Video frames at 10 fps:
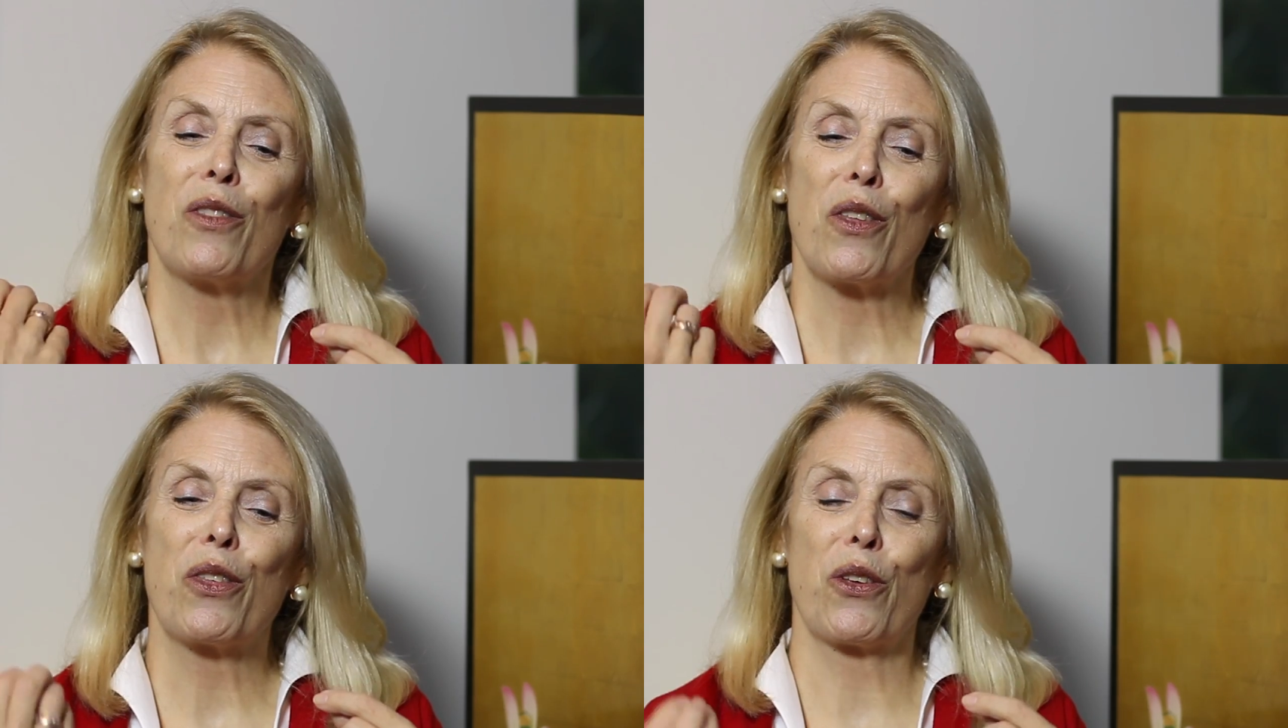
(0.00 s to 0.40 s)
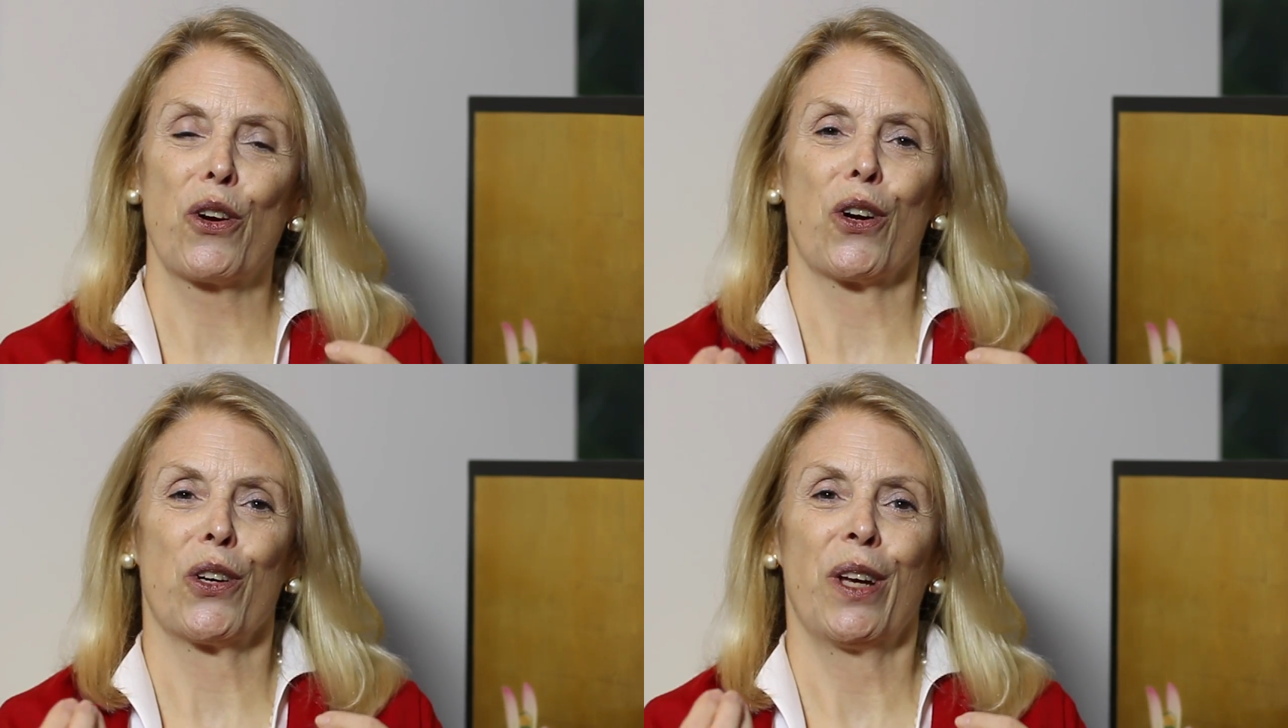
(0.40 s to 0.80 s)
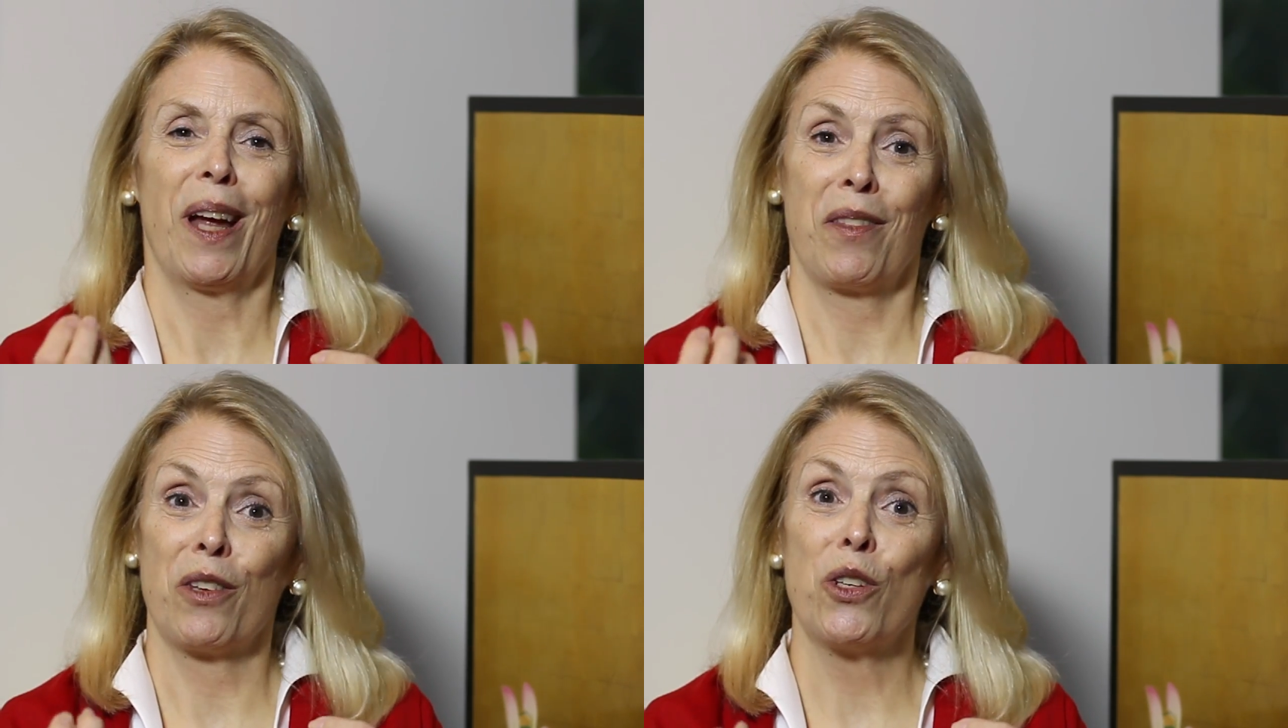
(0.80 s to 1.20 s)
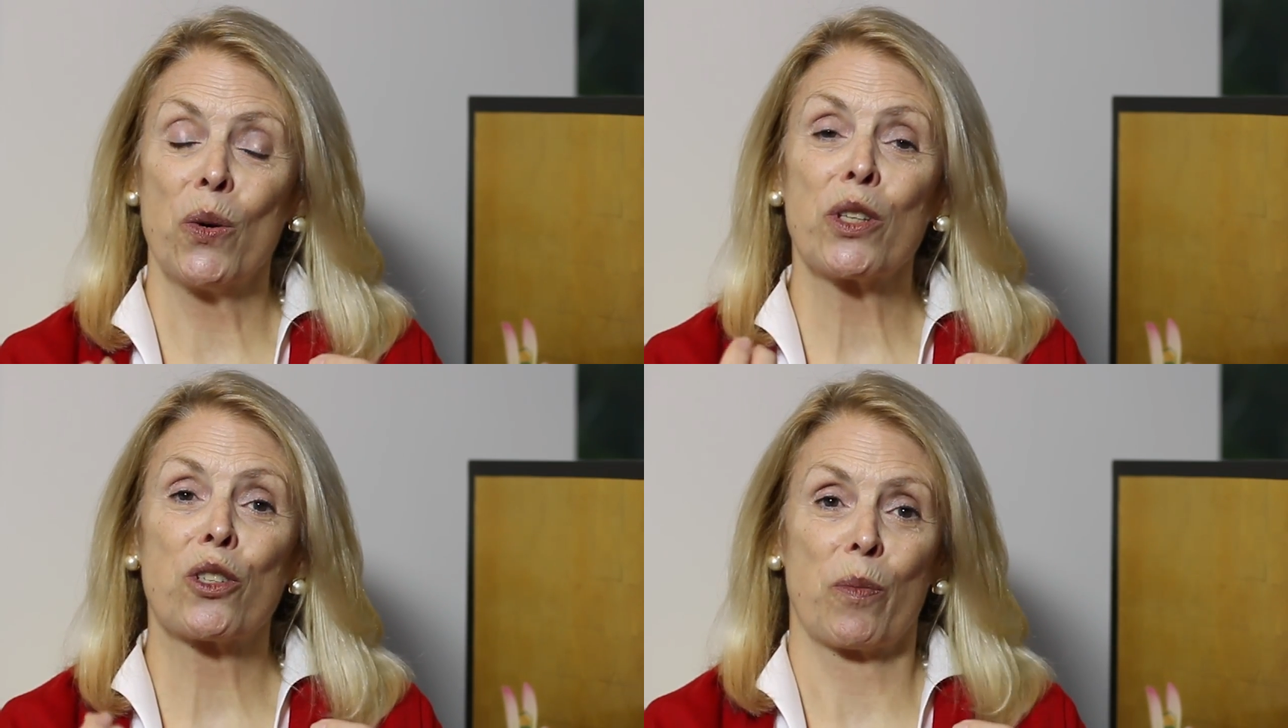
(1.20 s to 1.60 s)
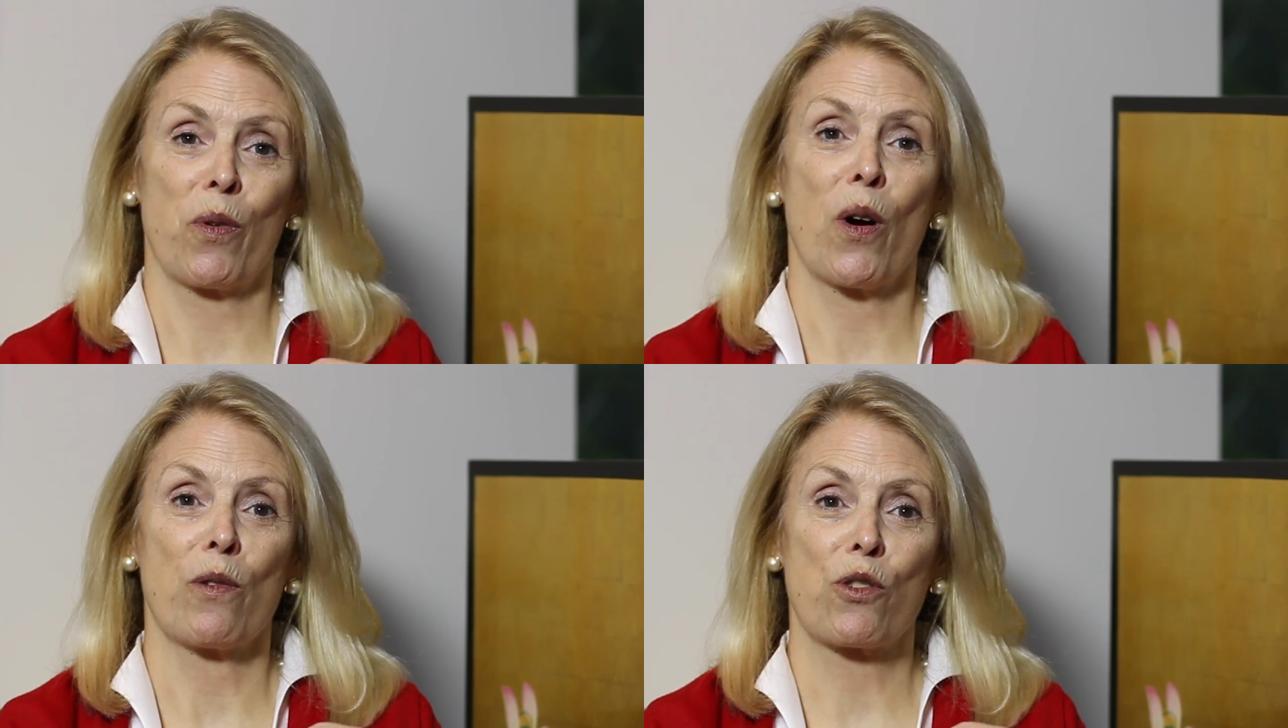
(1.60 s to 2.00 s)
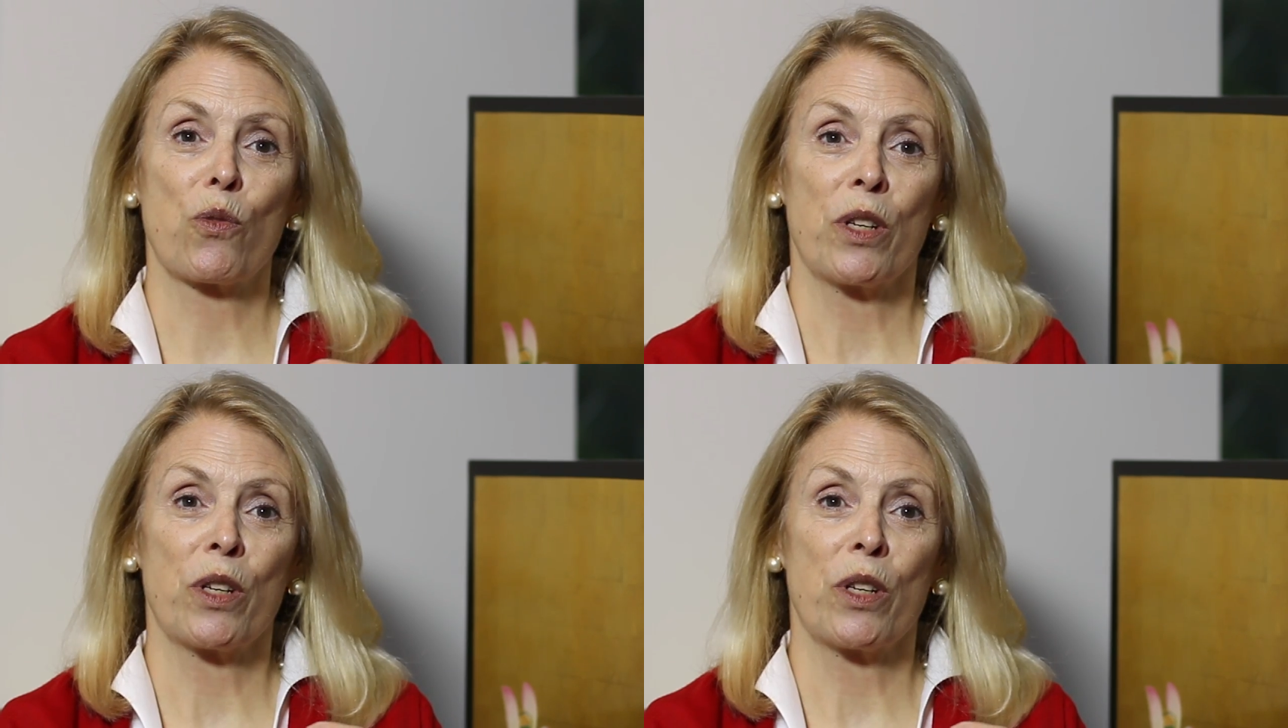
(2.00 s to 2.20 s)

The third and the newest approach,